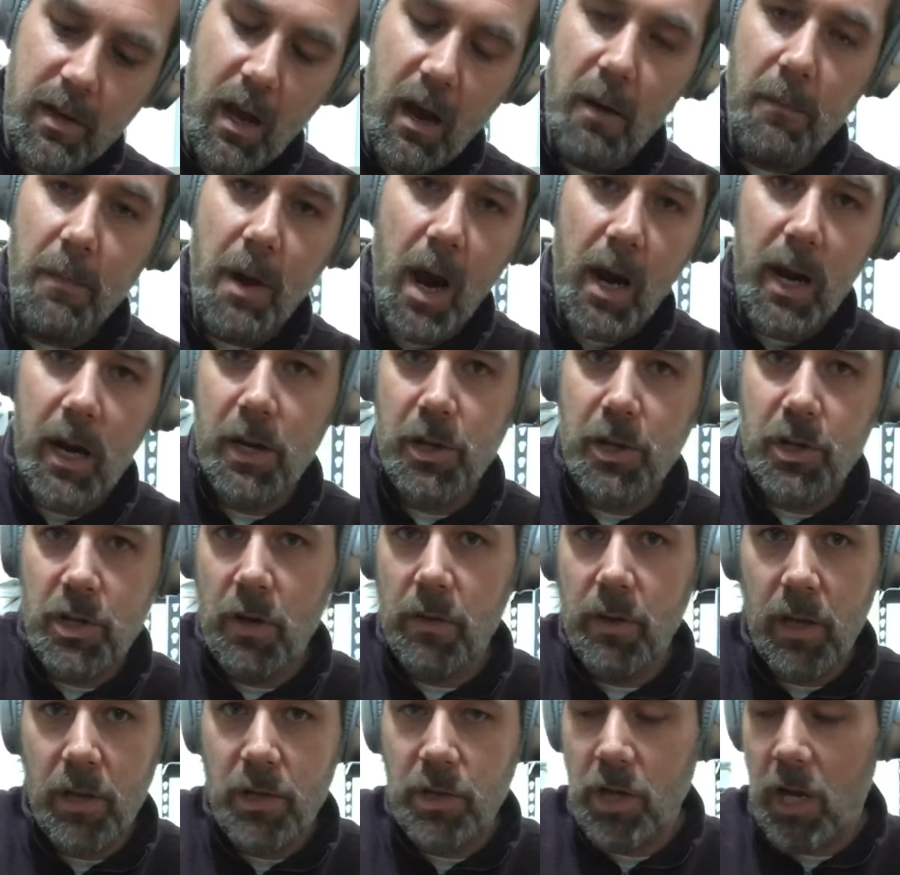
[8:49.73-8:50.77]
Now I'm not going to
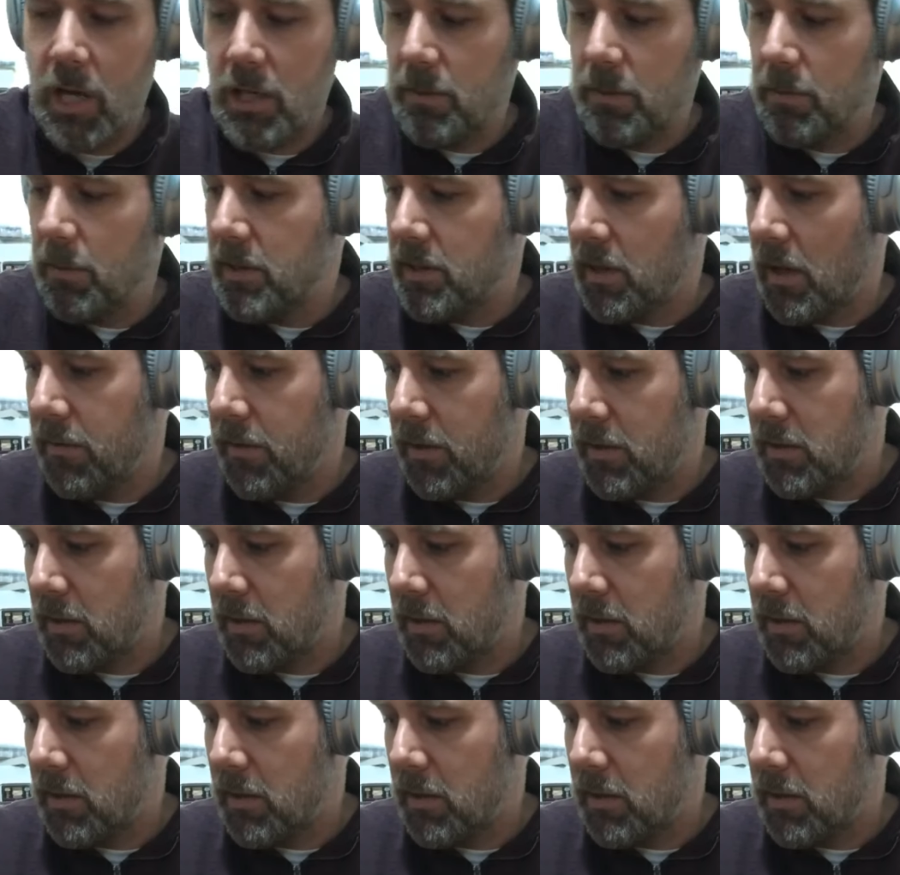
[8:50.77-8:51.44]
show the adjustments on